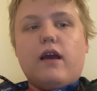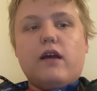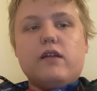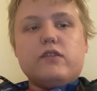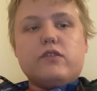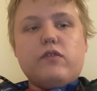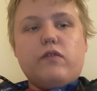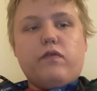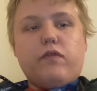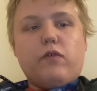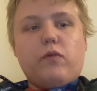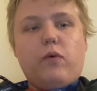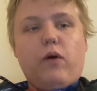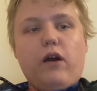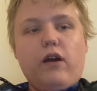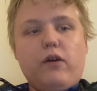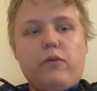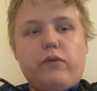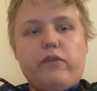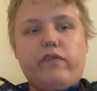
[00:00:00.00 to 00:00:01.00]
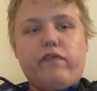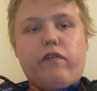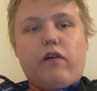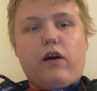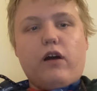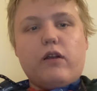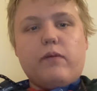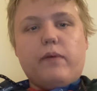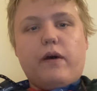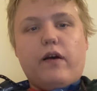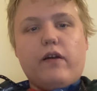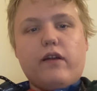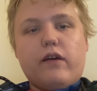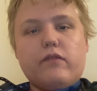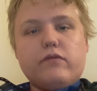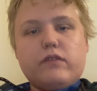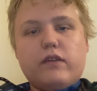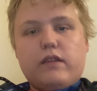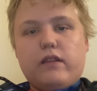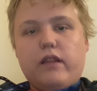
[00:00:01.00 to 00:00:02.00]
And so for a while we fought about it. I
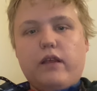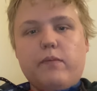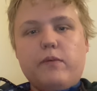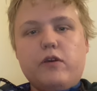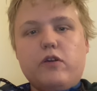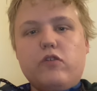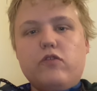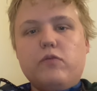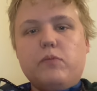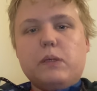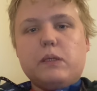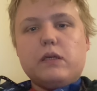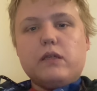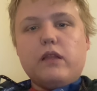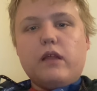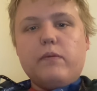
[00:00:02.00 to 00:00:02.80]
was like, let me Uber,